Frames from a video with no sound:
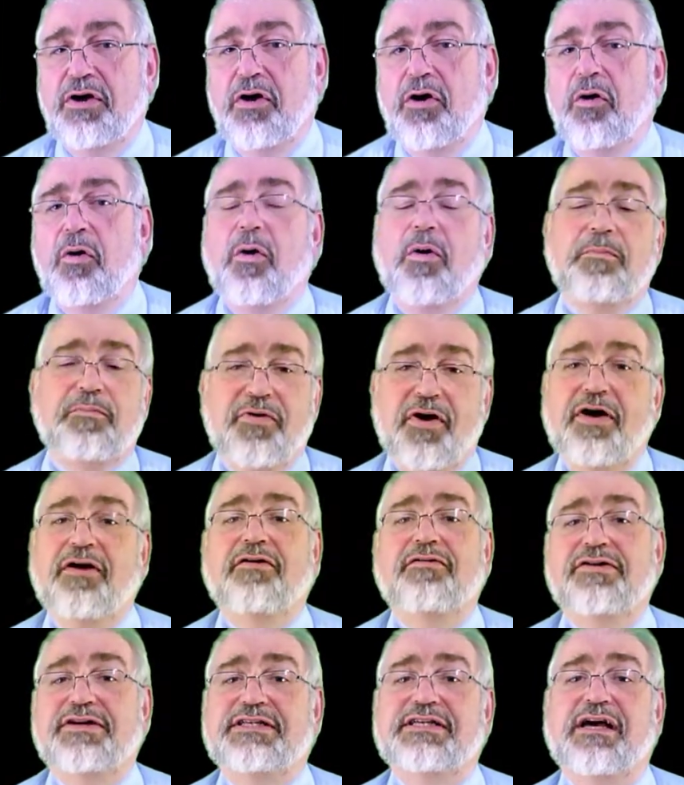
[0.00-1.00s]
or
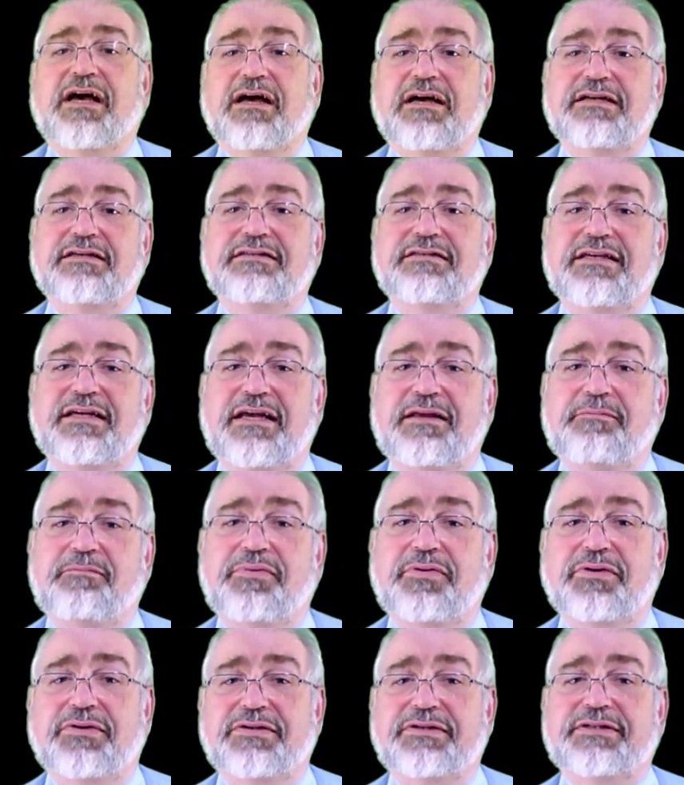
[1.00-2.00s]
prioritise the
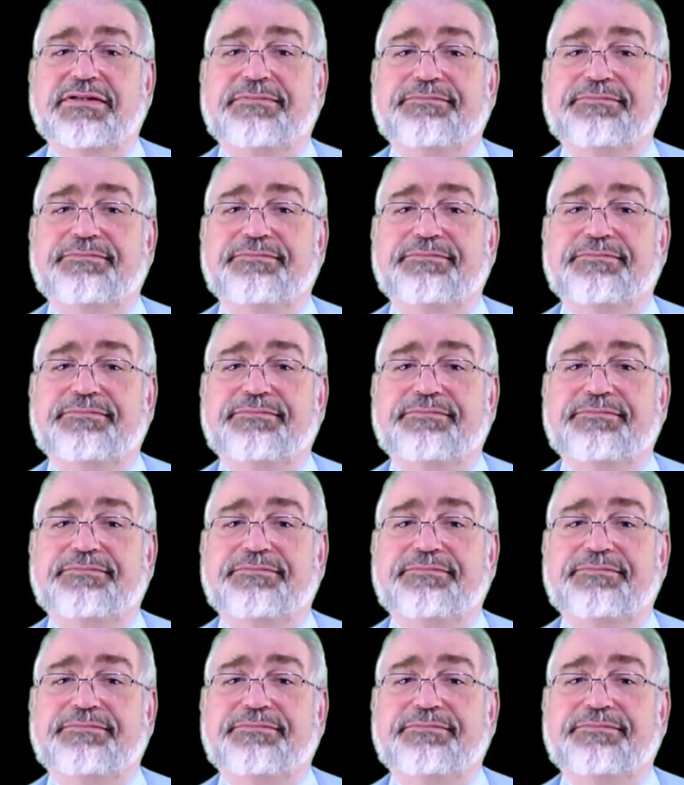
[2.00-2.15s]
input.